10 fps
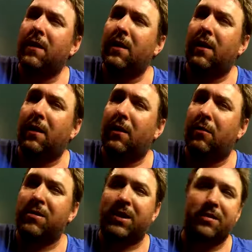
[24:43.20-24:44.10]
uh,
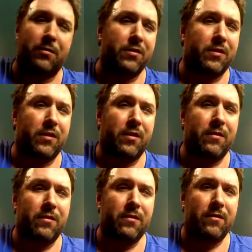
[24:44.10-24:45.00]
homosexuals are
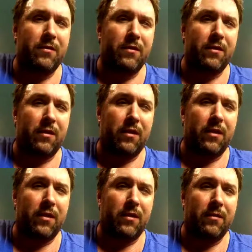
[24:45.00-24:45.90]

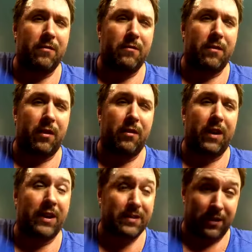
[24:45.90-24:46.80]
uh, are
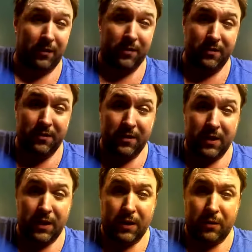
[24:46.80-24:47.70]
executed
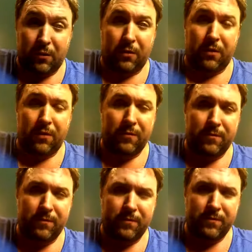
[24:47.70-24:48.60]
or
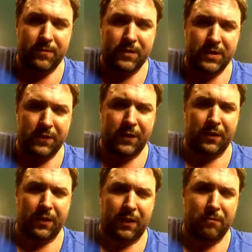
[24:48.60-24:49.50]

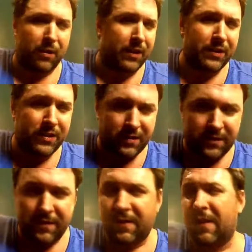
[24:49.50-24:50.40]
severely punished.
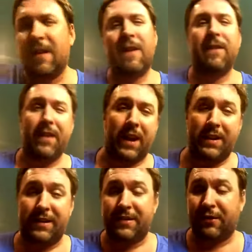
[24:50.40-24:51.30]
I
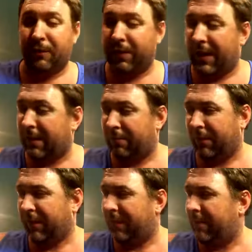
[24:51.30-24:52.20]
disagree with that
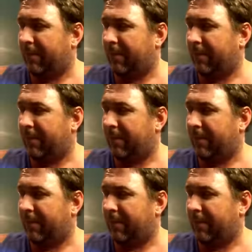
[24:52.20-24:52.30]
completely